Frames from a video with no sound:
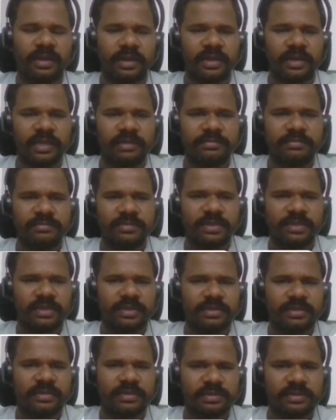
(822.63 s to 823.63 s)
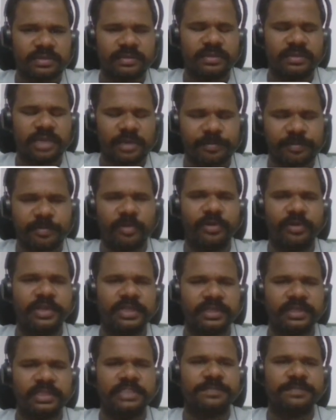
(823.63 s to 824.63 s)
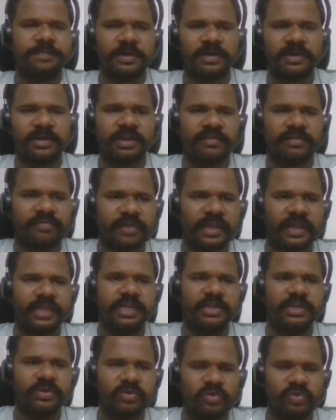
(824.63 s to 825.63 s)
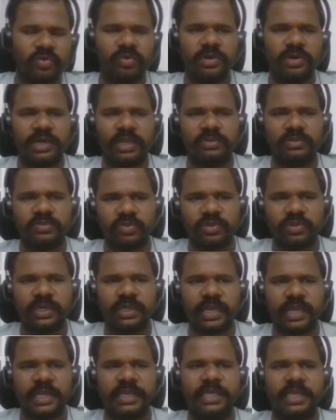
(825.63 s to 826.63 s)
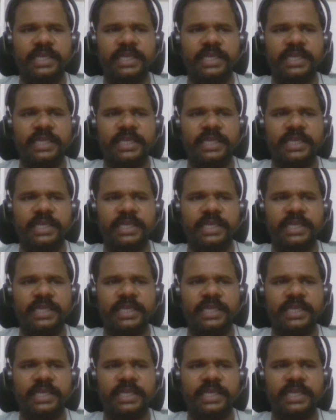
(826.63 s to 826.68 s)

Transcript: I'm uploading this particular file into Google Drive so that I